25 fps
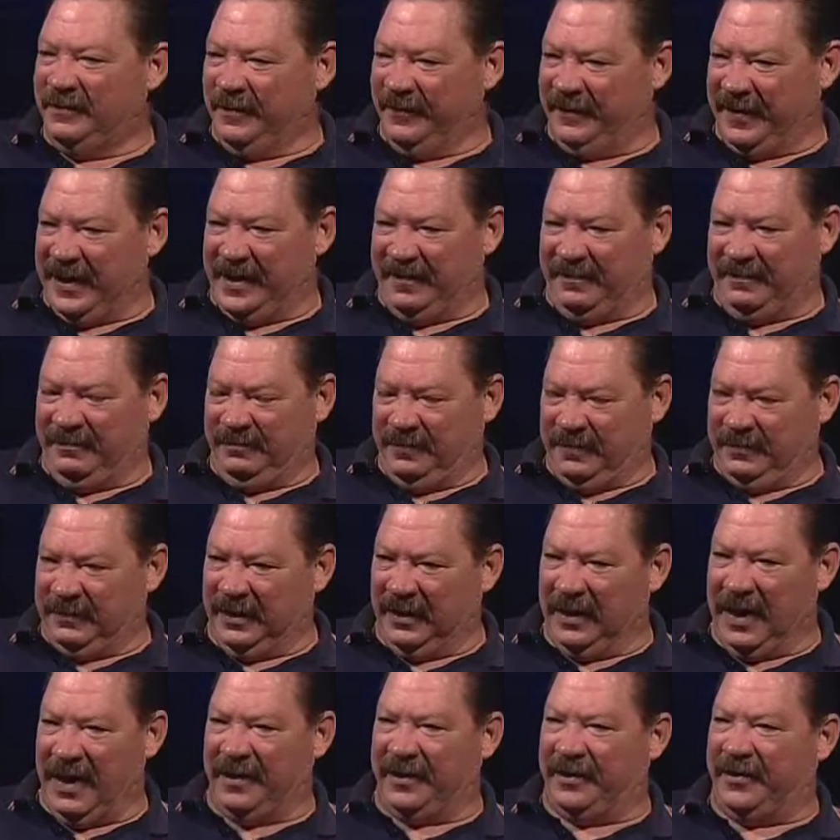we've got
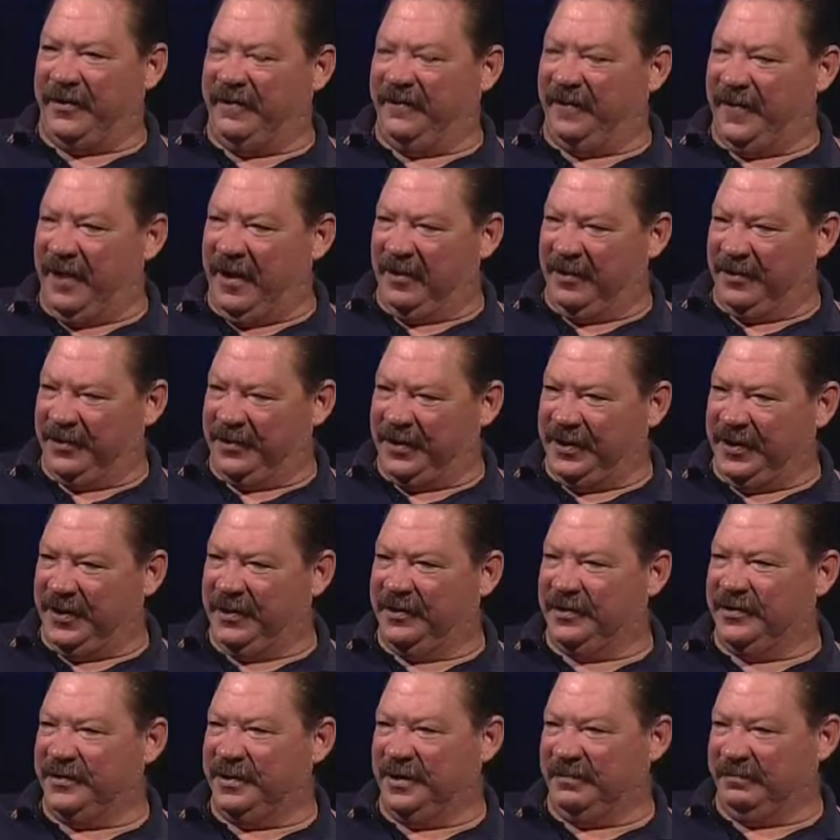a lot of good
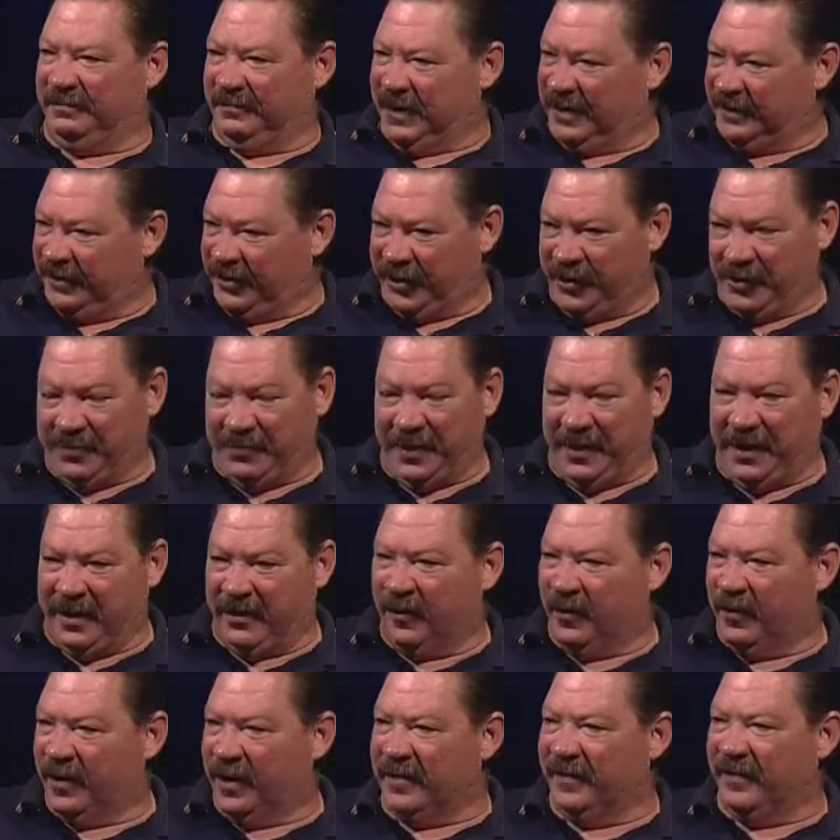volunteers, and you
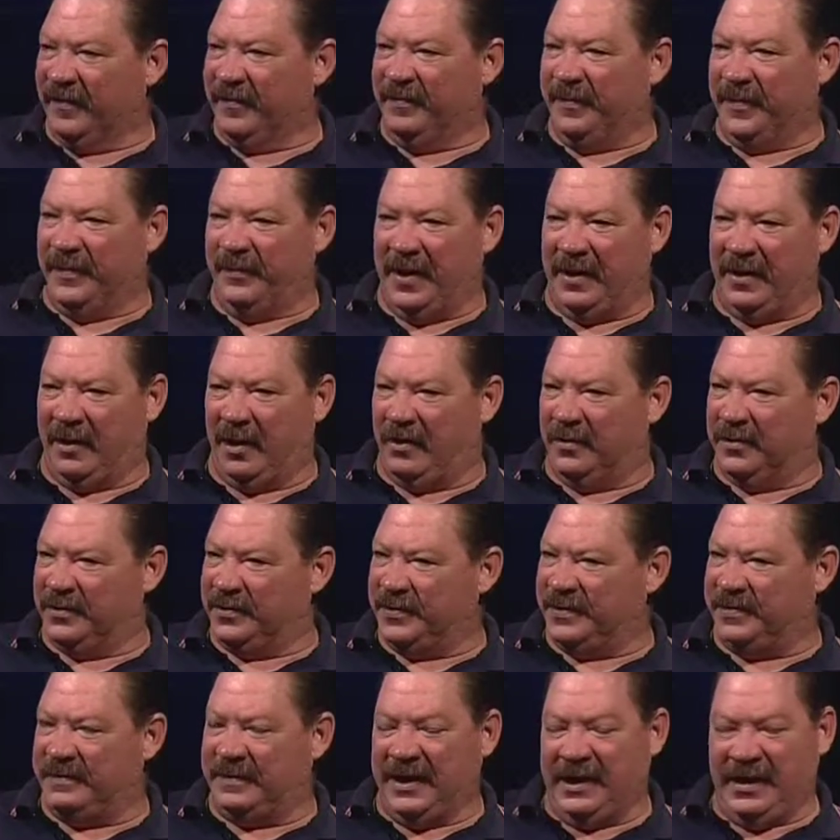being one of them, and it
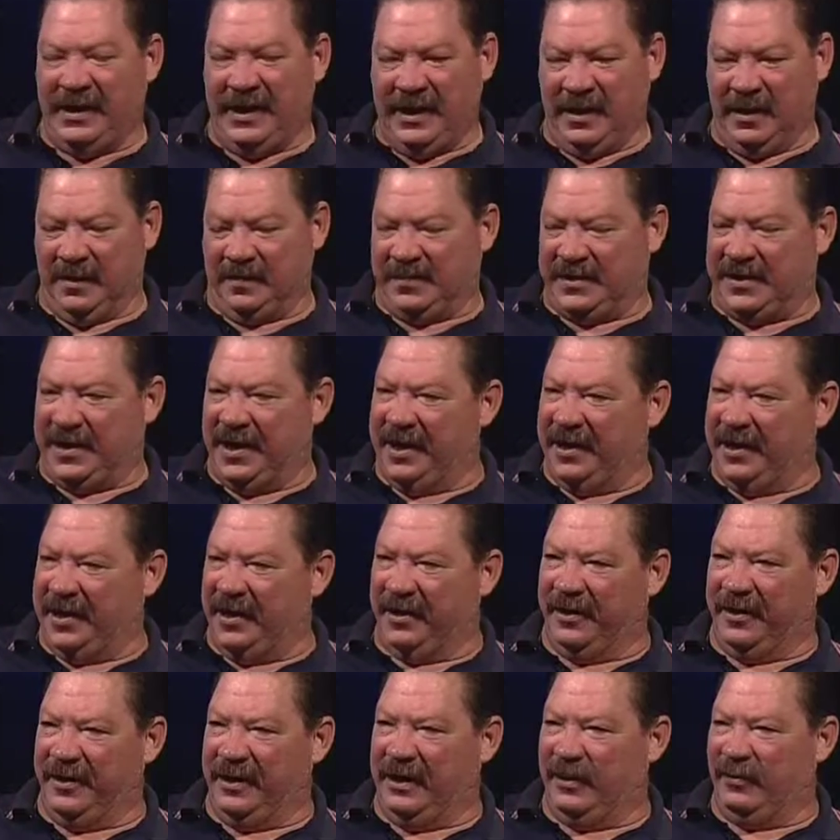always helps take
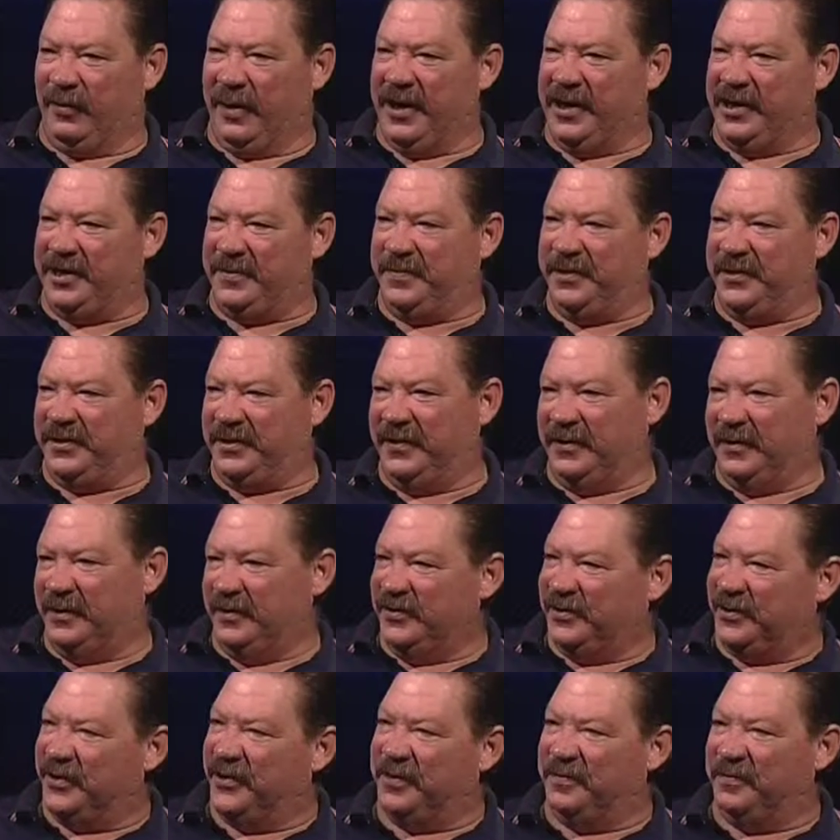care of the arrangements of
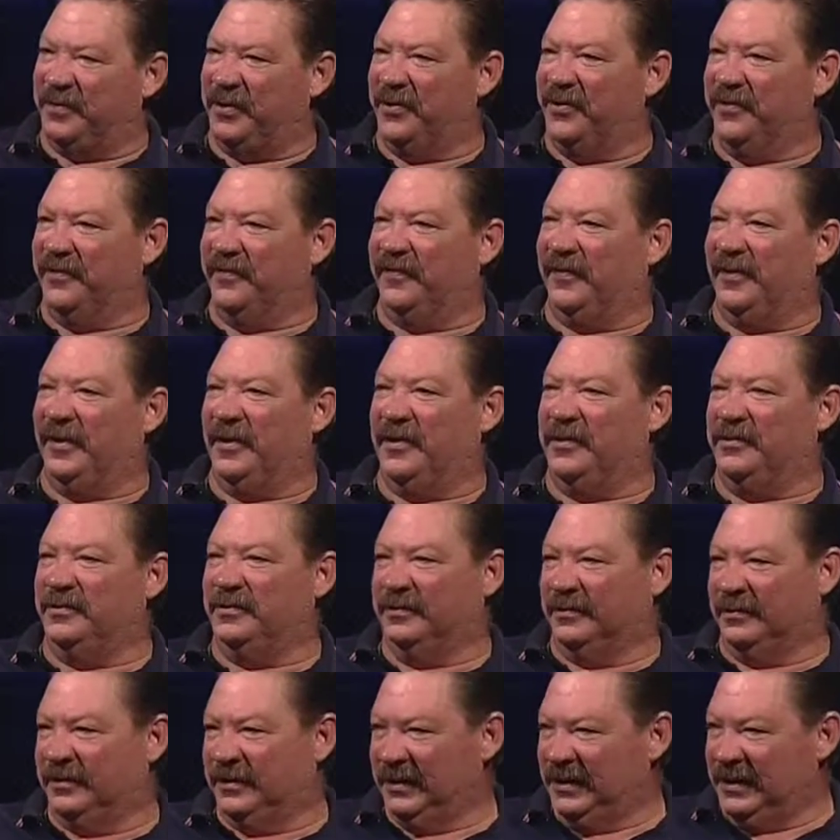who's going to pull the
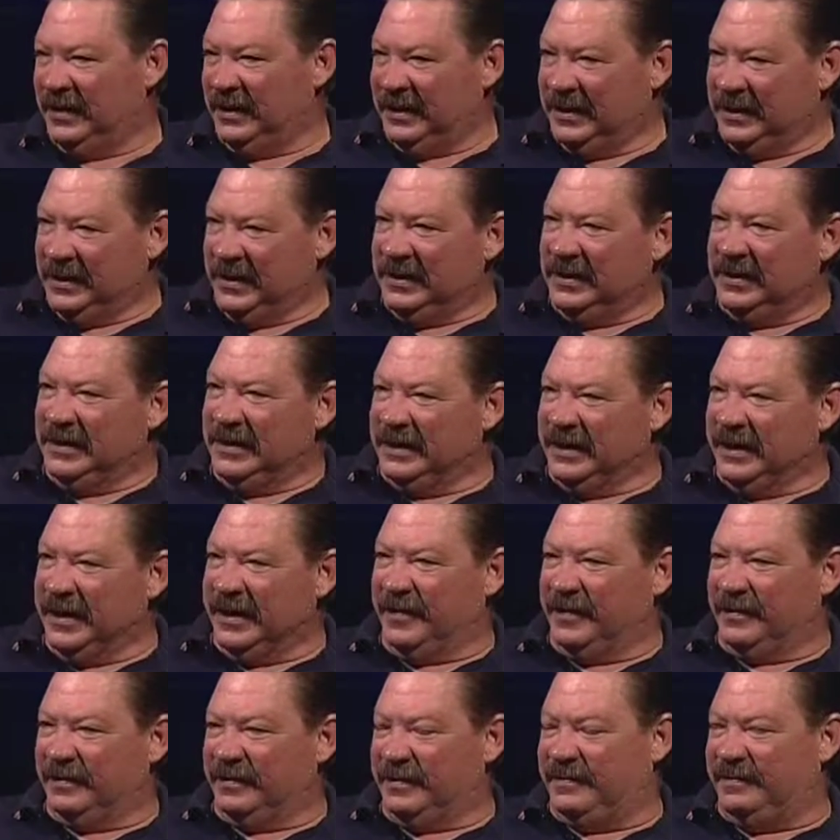float and
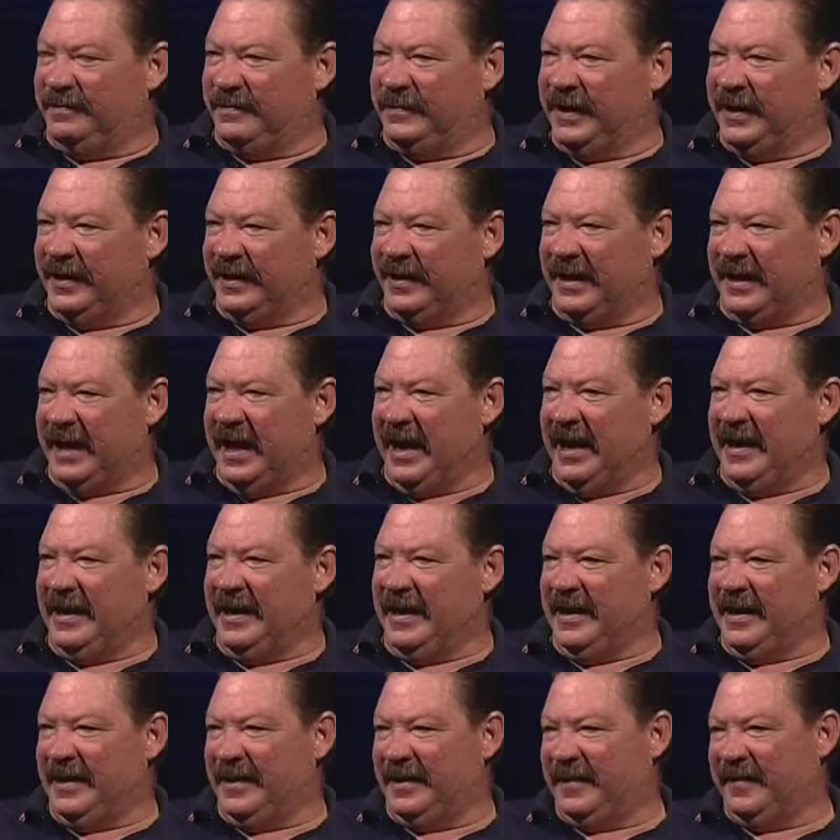you know get the
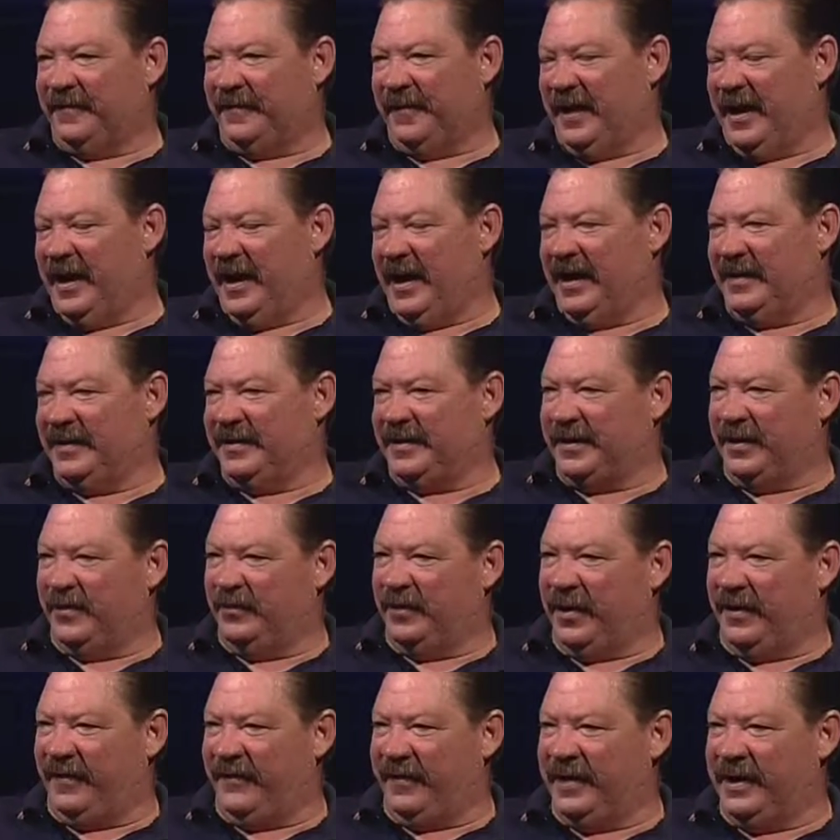candy, get the flags,
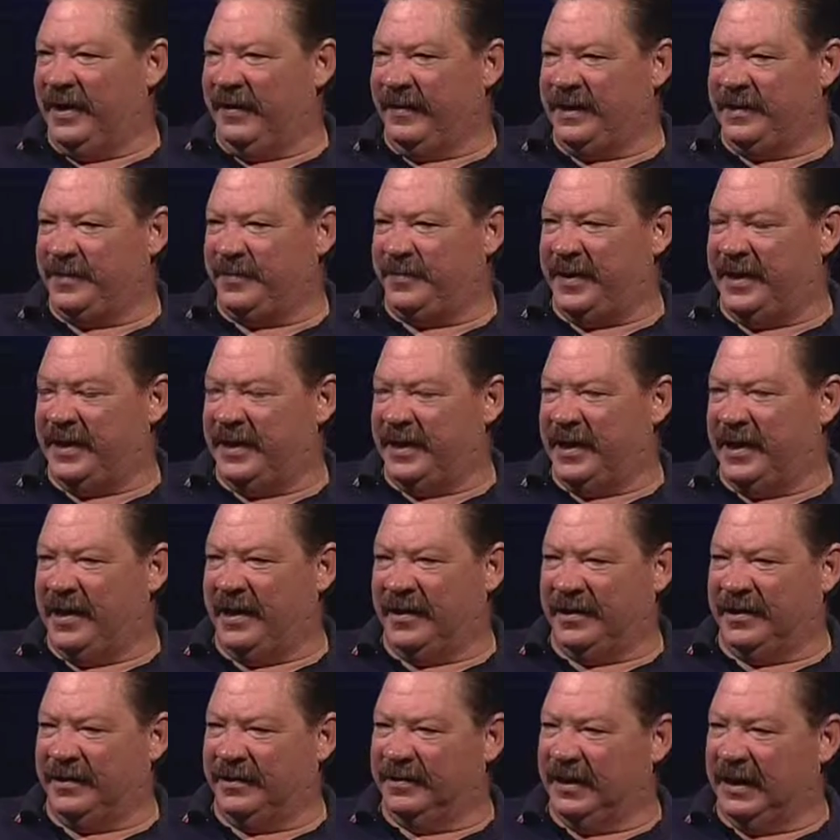get whatever it just be
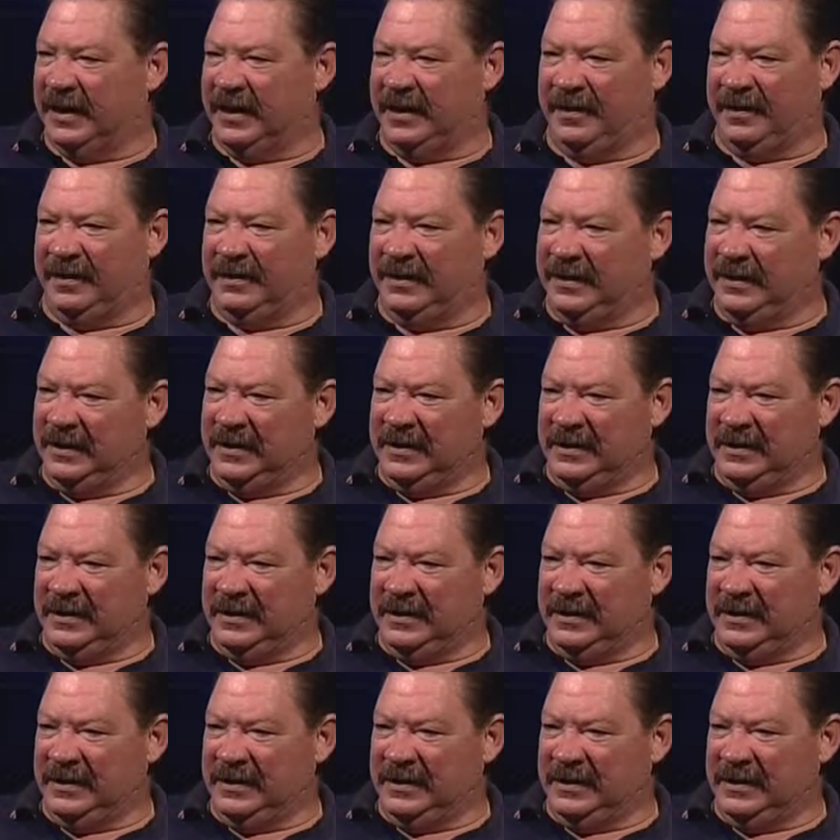done. And uh,